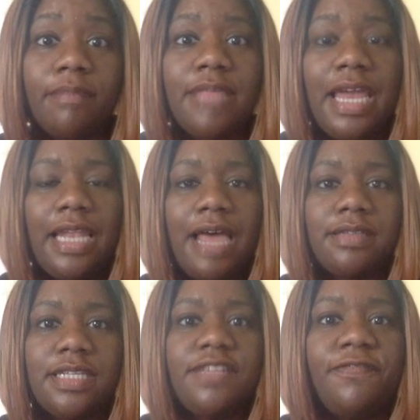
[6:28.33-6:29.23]
that allows
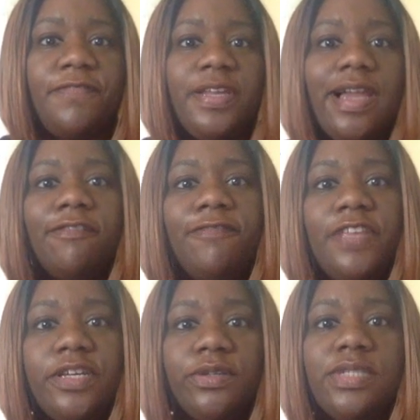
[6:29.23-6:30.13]
us to fill out
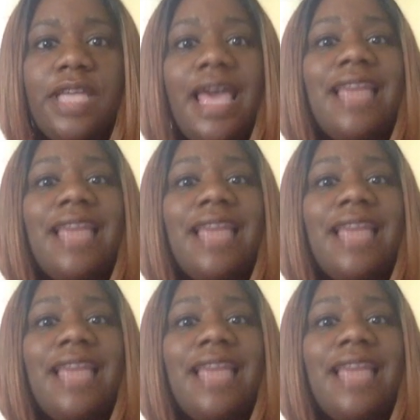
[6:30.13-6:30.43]
fields